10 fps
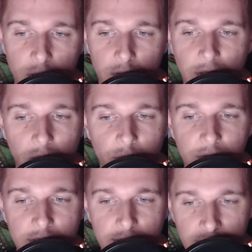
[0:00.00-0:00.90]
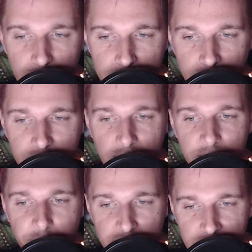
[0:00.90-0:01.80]
Now, does
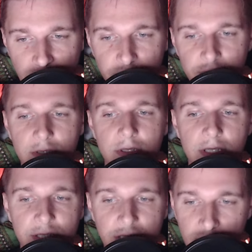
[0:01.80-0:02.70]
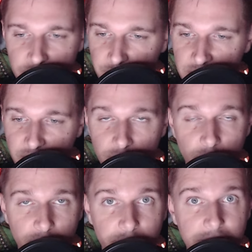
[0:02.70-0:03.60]
SP7 is SP7
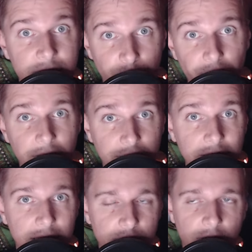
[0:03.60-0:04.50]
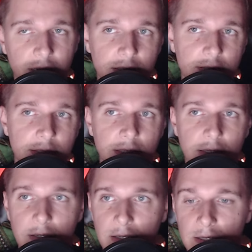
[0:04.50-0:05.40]
going to be as brain dead, right?
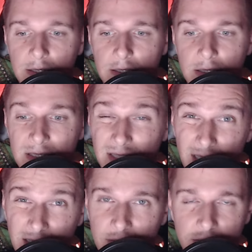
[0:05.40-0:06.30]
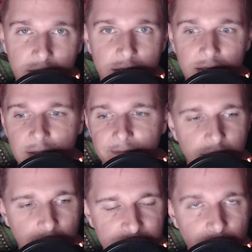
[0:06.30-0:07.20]
Uh, as an 8. Uh,
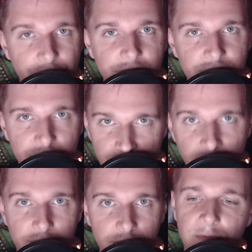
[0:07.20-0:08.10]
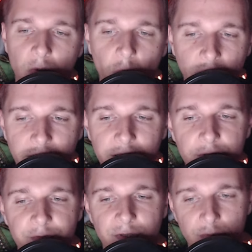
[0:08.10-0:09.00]
a 7 is a 7. The way
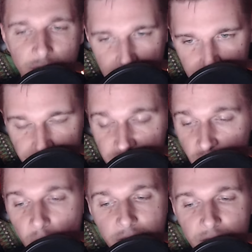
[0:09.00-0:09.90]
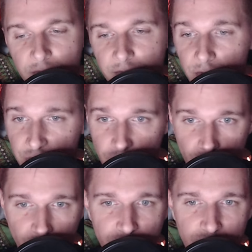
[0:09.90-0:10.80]
you view life, the way you view
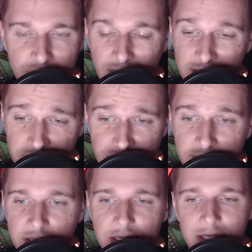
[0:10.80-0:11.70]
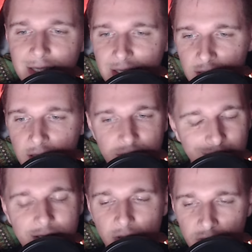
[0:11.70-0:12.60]
situations, ideas, is it's
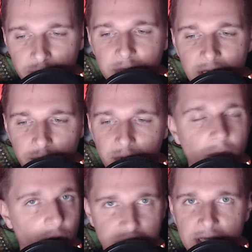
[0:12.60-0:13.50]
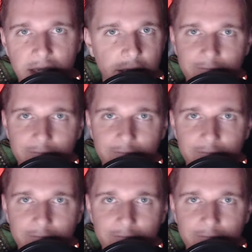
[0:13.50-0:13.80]
it's gonna be a bit more geeky.